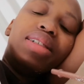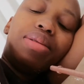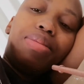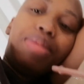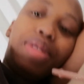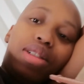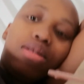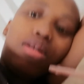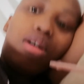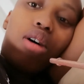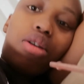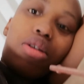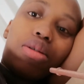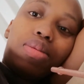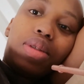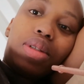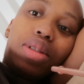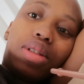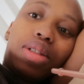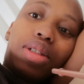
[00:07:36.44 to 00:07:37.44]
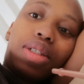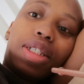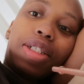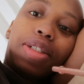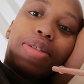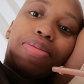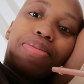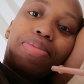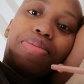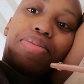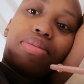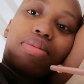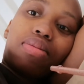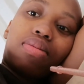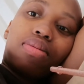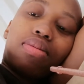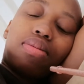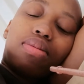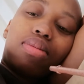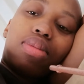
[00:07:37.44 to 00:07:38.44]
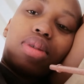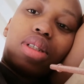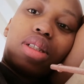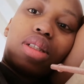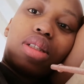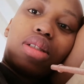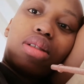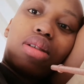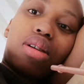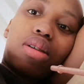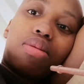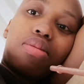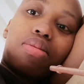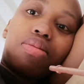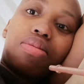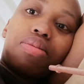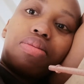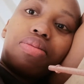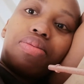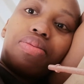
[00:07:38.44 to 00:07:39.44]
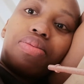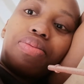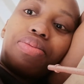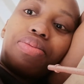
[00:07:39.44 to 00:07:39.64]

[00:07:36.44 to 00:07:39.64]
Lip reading: it's been horrible. But I'm